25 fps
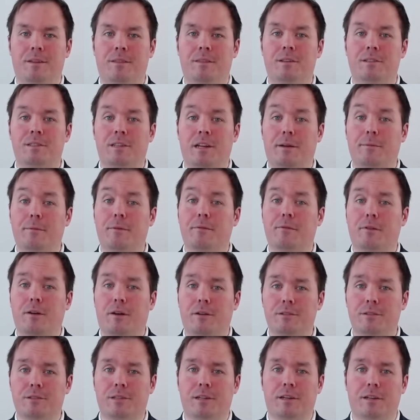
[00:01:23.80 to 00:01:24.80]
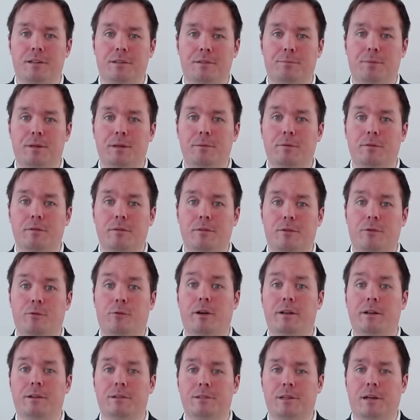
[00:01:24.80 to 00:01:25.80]
this type of context, people
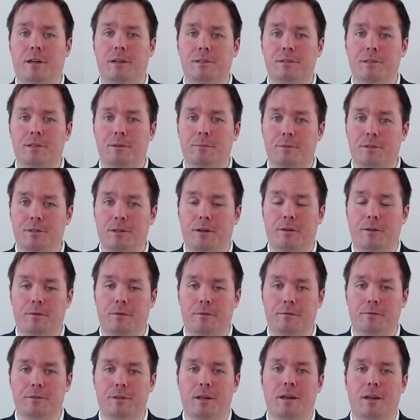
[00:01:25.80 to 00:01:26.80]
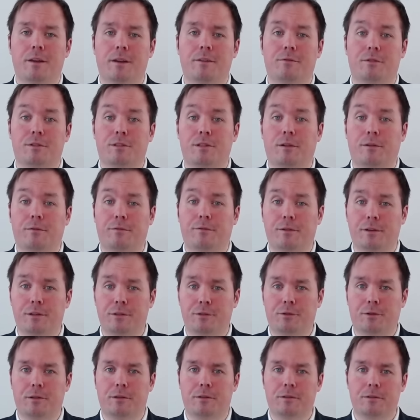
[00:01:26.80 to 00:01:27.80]
criticize themselves for self
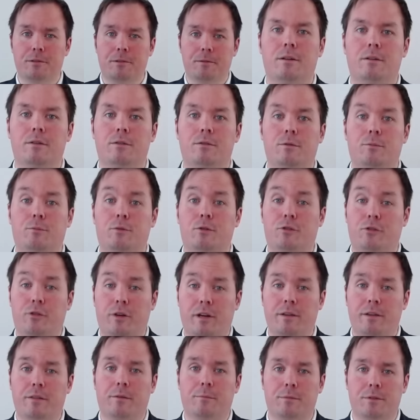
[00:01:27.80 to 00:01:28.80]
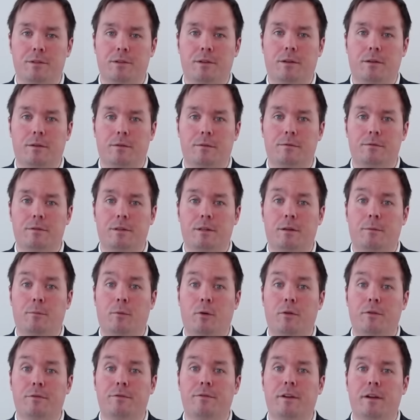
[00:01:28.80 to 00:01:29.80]
interest to portray themselves in a
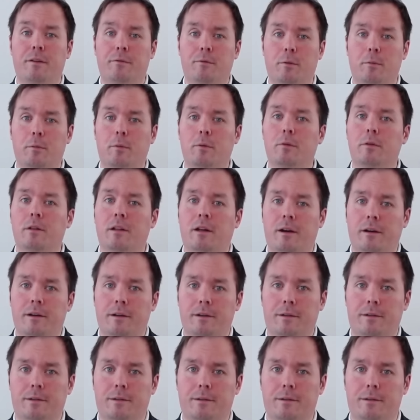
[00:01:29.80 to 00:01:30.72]
more favorable light.